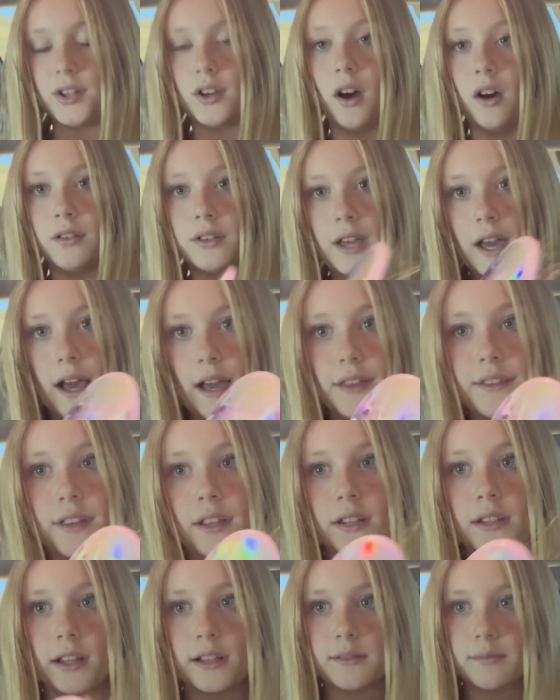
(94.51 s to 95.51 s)
I
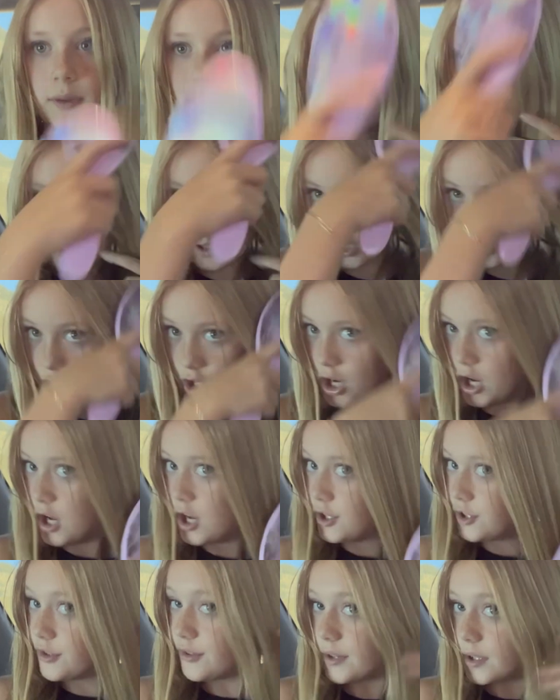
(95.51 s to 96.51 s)
think that's my brush
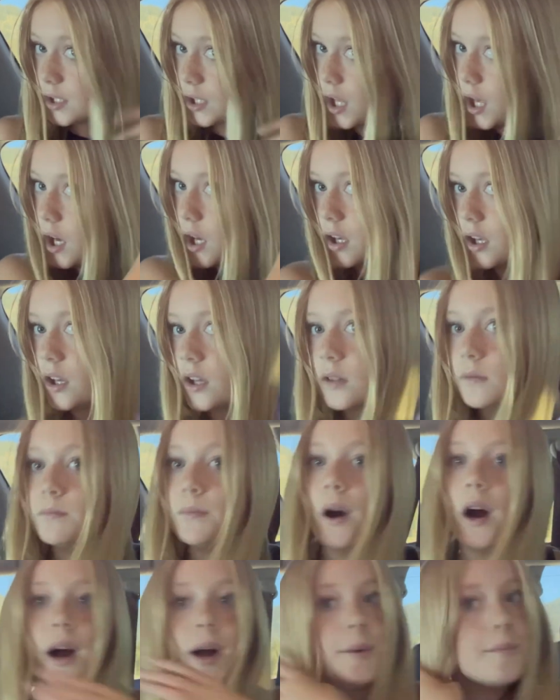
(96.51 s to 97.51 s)
doing that.
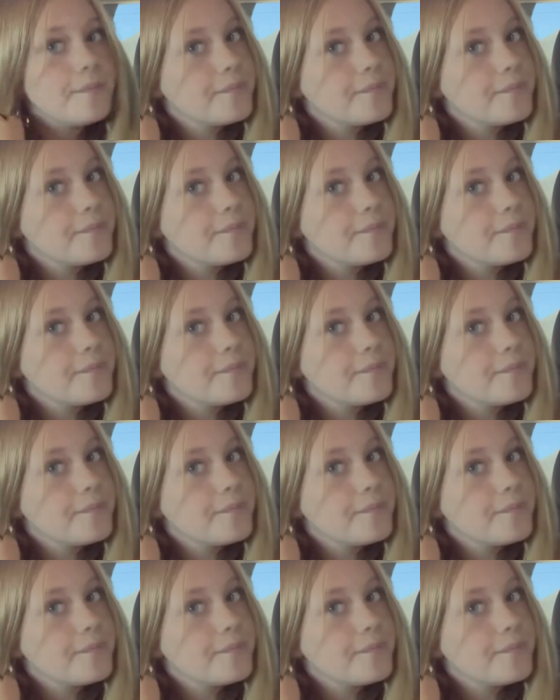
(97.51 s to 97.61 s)
But